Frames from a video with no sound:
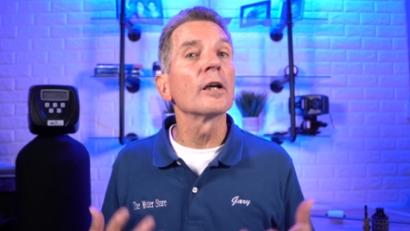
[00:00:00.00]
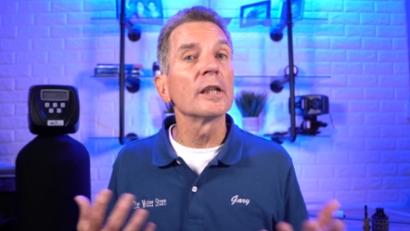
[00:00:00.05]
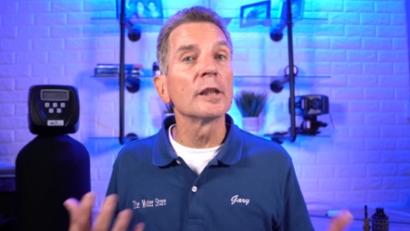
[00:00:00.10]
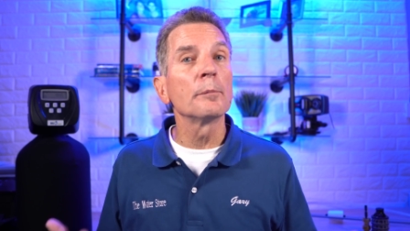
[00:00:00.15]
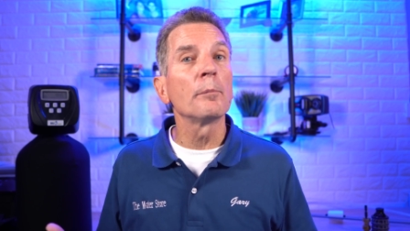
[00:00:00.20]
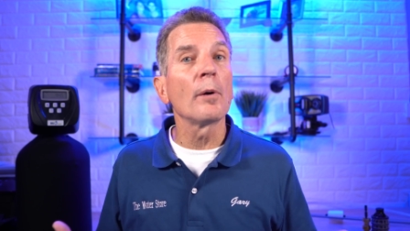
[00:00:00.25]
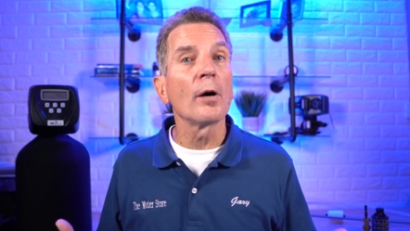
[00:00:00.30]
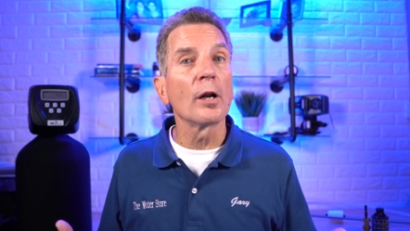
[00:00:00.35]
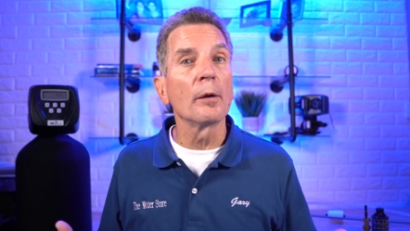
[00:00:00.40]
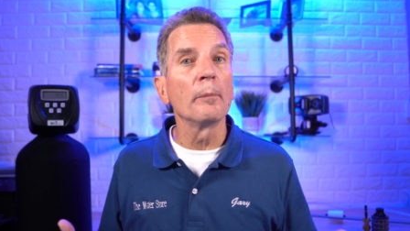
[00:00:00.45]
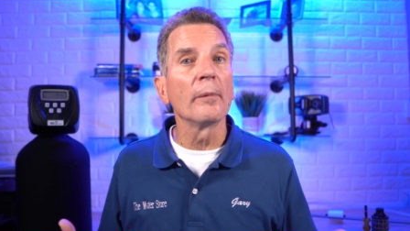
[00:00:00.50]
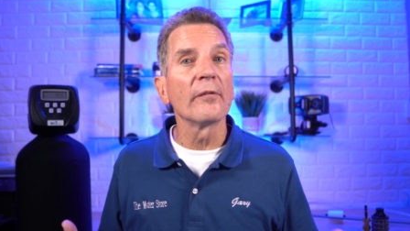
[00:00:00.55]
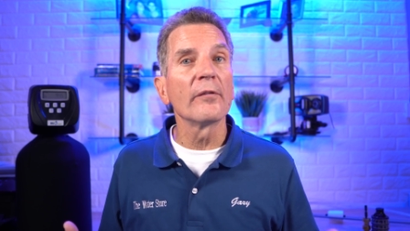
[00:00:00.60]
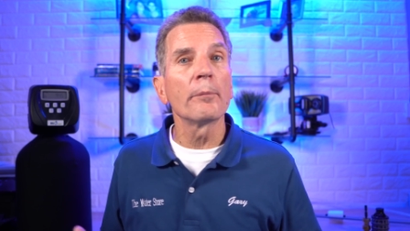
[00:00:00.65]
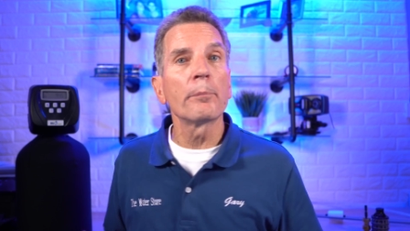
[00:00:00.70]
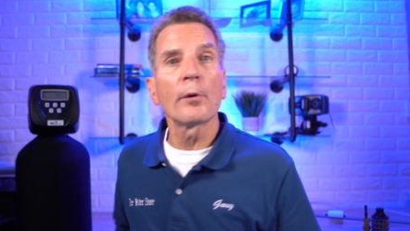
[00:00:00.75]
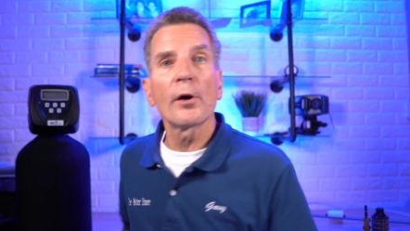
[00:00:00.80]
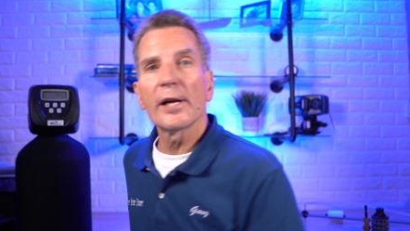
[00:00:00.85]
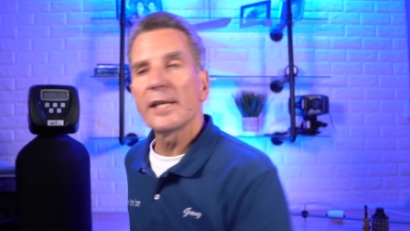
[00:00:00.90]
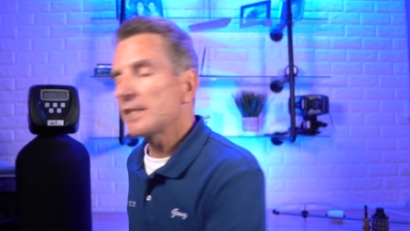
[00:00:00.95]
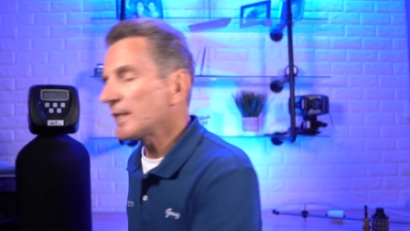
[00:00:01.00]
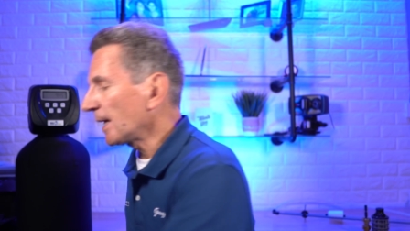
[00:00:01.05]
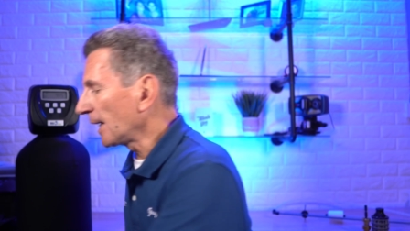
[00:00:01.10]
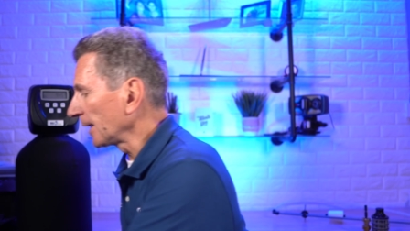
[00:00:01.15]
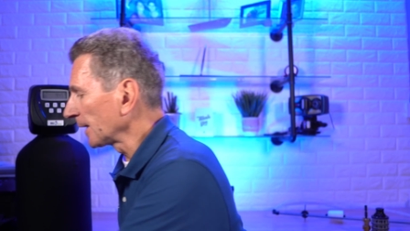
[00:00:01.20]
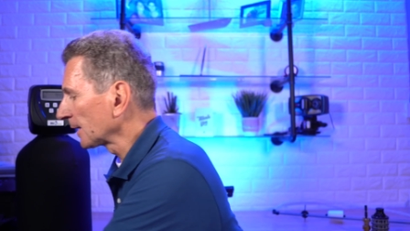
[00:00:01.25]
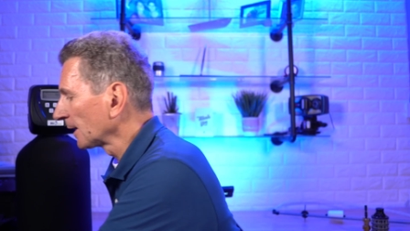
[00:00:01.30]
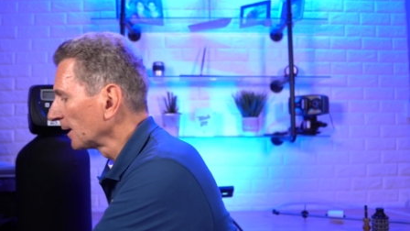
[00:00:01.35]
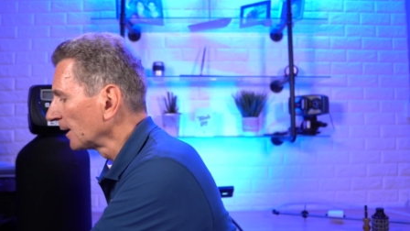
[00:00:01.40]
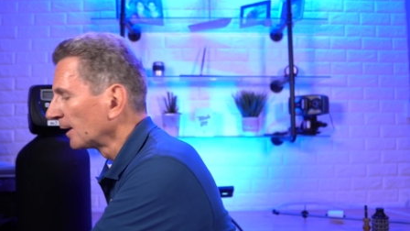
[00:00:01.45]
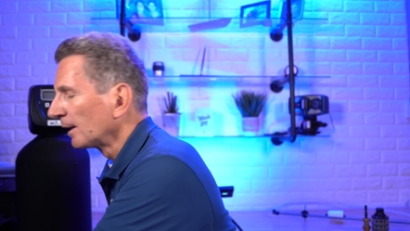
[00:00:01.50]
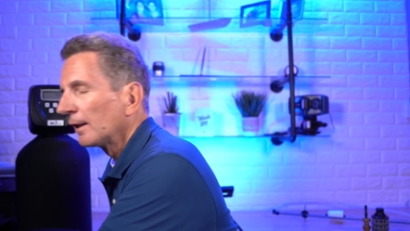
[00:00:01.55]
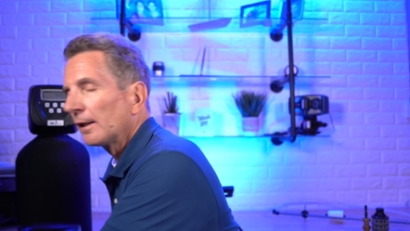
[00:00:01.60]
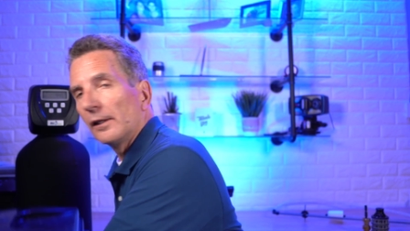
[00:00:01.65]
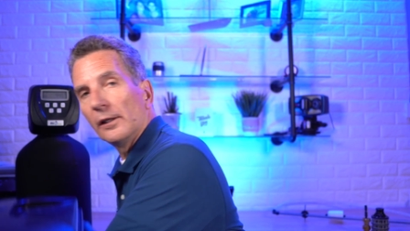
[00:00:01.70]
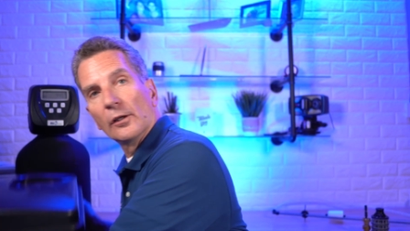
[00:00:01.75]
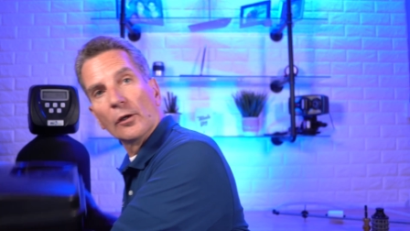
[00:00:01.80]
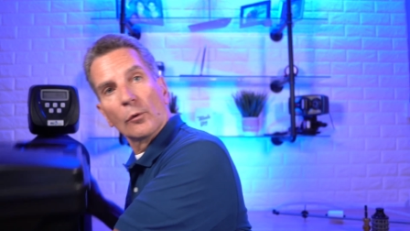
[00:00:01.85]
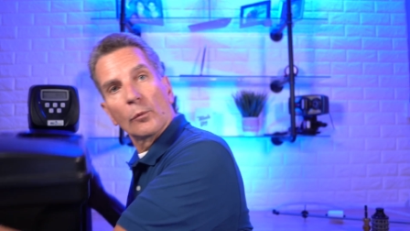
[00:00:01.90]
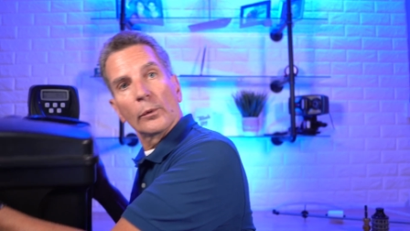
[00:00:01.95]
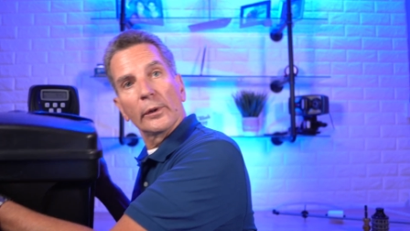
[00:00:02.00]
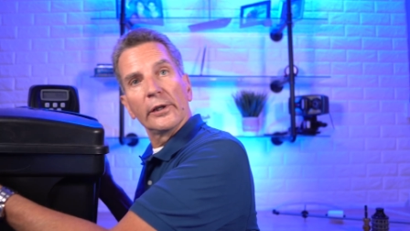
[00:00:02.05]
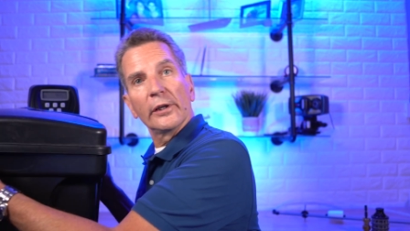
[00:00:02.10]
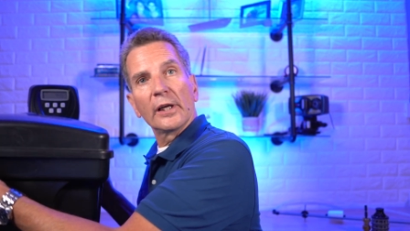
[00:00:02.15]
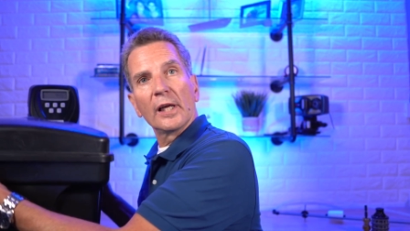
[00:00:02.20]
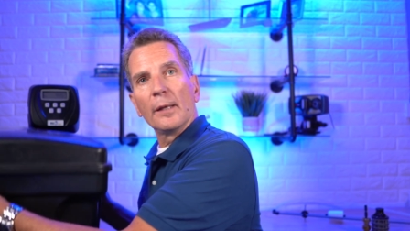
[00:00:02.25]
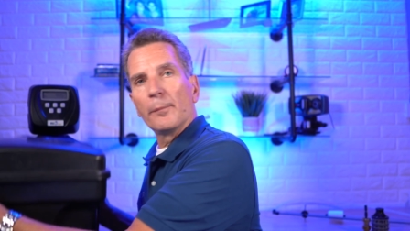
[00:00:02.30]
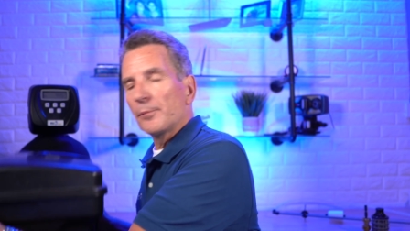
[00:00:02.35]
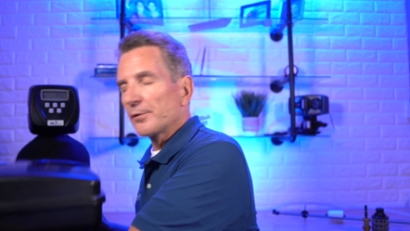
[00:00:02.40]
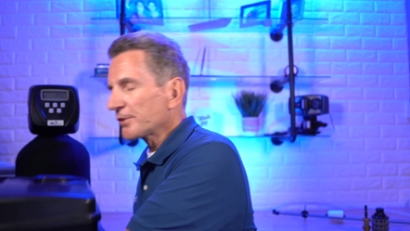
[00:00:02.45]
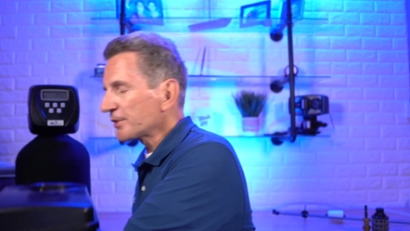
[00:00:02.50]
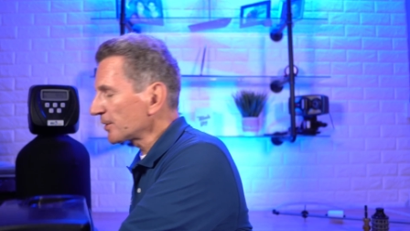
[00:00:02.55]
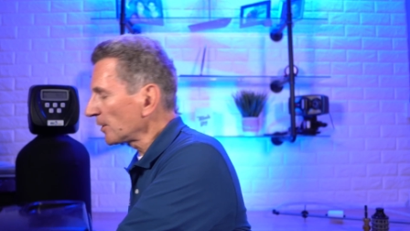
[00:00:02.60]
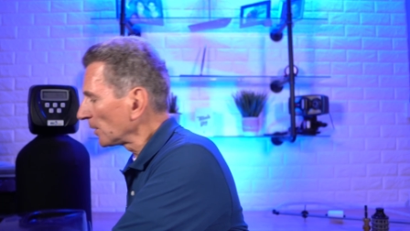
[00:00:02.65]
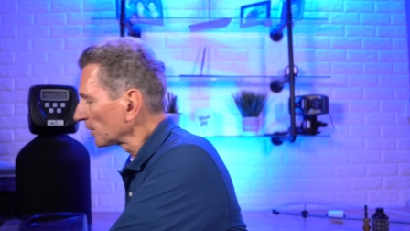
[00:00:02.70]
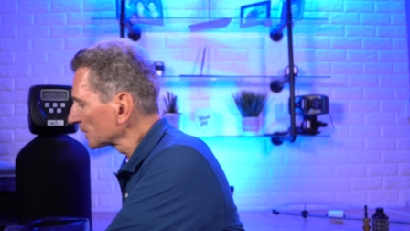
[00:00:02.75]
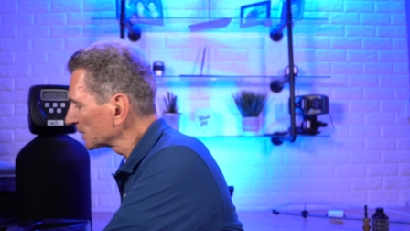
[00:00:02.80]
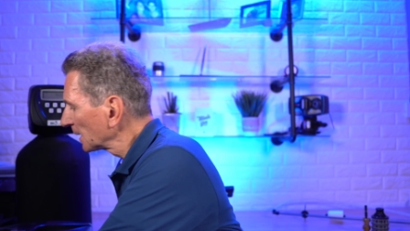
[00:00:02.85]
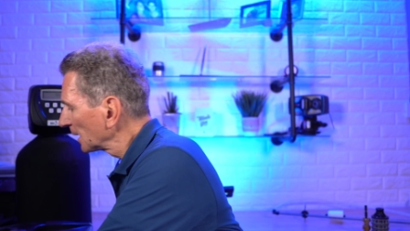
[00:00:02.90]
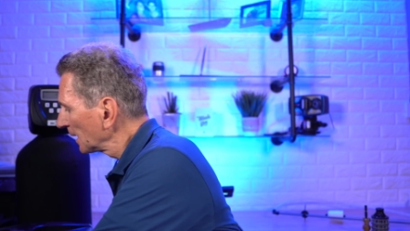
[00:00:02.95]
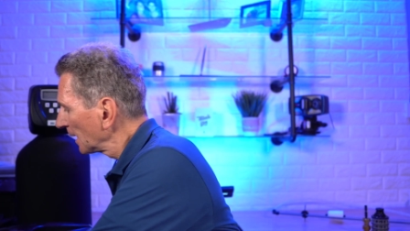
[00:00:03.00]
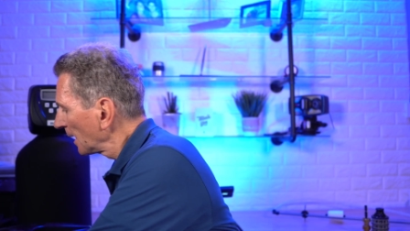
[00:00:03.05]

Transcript: at the bottom of the brine tank, you know, where you keep your salt.